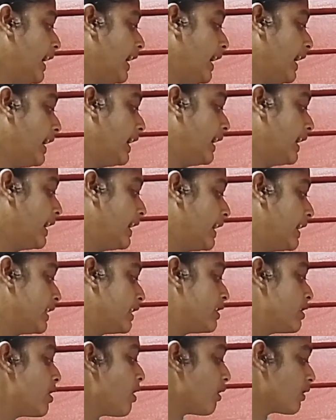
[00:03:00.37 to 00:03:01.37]
and
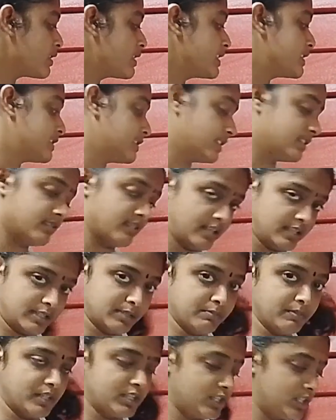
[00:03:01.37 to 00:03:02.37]
long distance
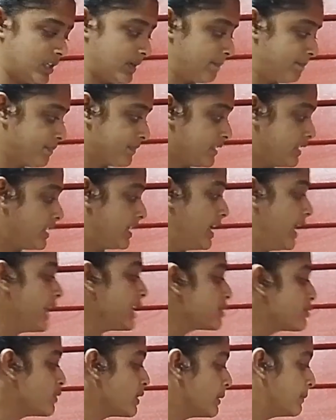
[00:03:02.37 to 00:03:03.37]
transmission. The
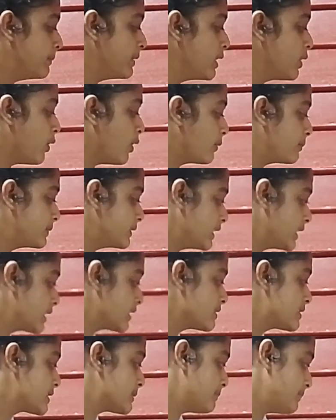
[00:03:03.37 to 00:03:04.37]
next will be
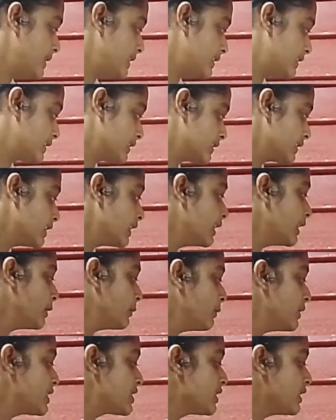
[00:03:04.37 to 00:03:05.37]
optical splitter,
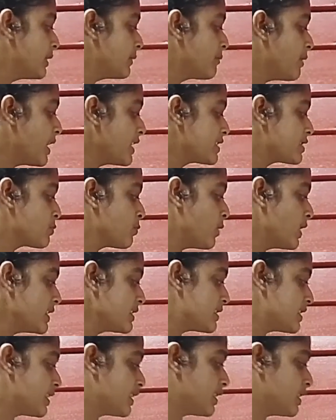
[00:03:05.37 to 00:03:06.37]
which divides
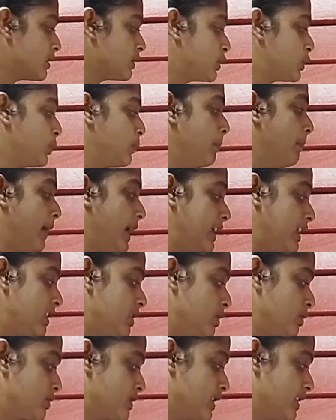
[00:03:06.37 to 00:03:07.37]
one signal to many
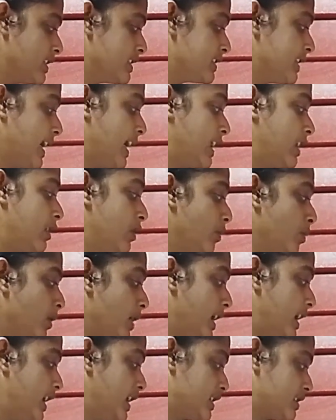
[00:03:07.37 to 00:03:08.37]
users and no
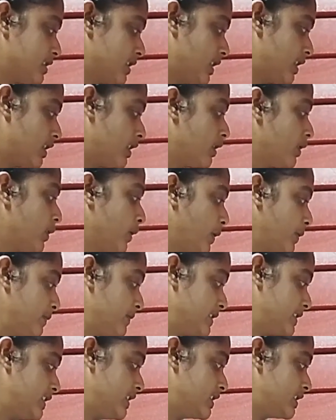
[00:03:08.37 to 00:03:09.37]
electrical
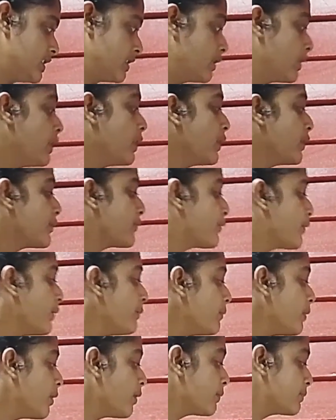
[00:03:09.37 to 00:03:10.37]
conversion.
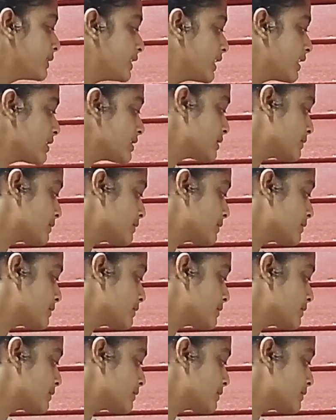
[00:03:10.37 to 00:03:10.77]
From optical